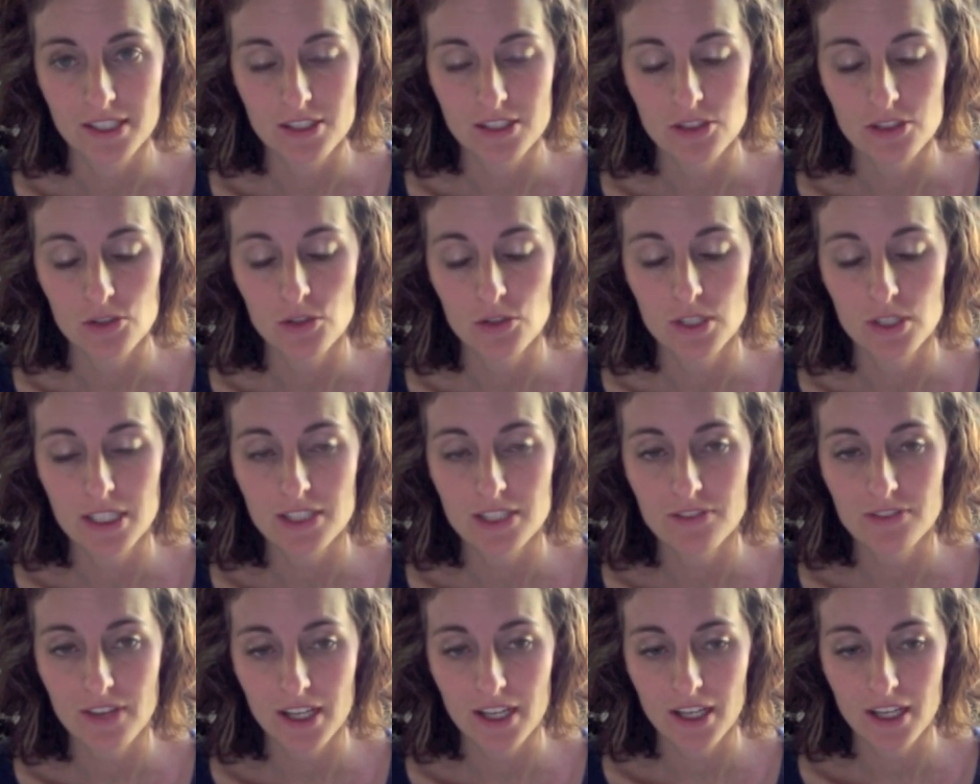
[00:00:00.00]
So you need to
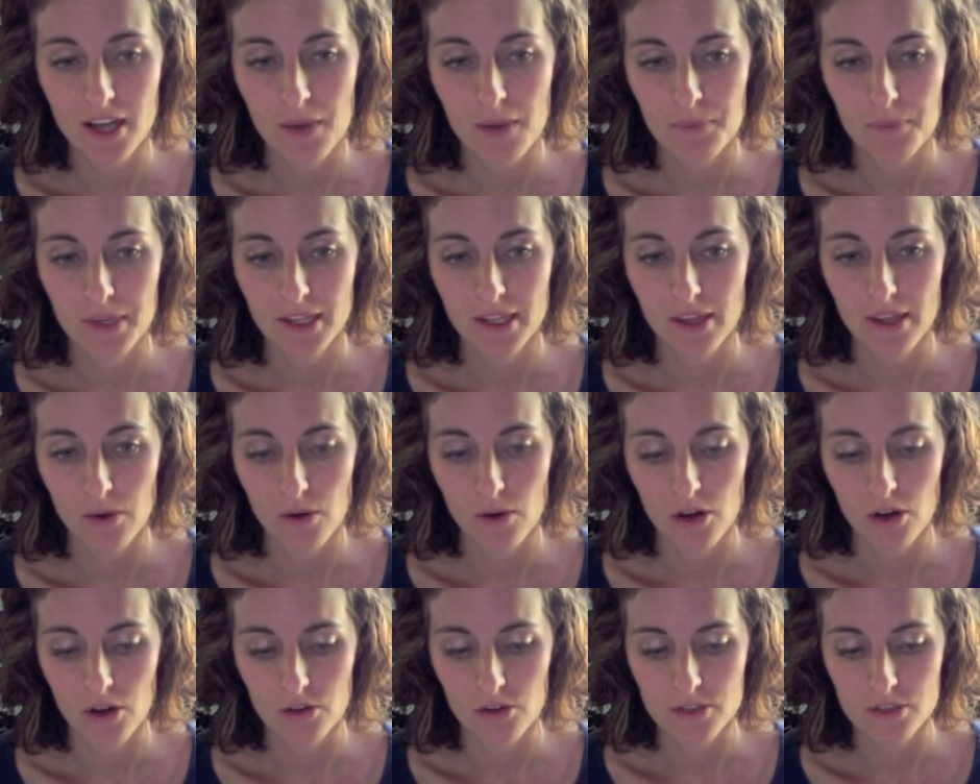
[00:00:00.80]
find a company that will
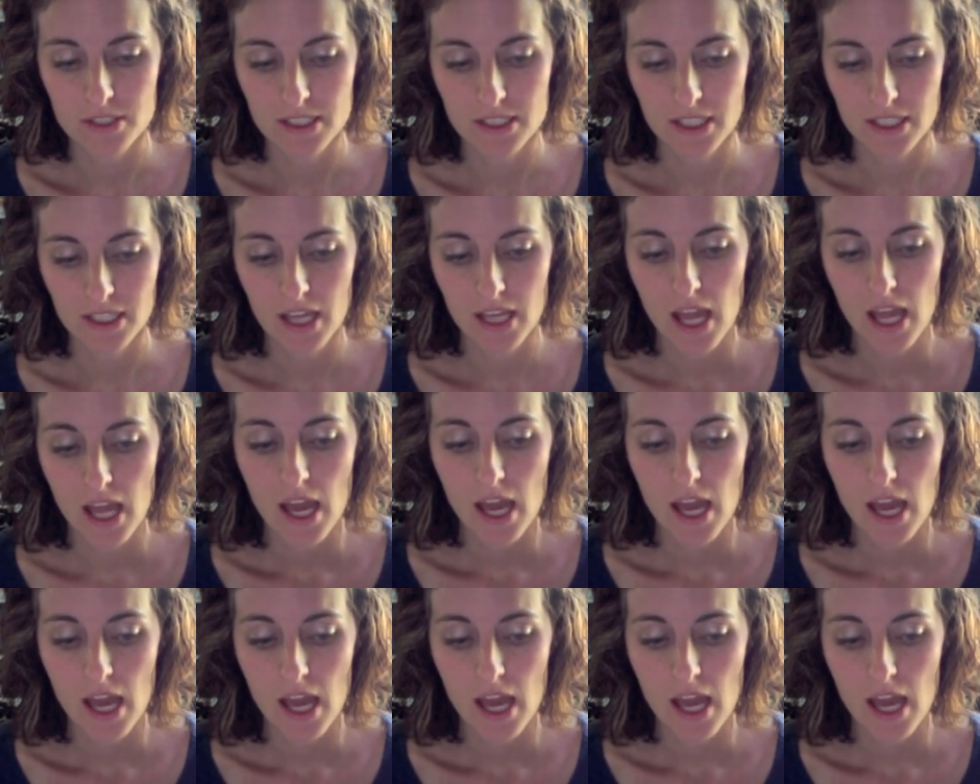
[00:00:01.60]
host it.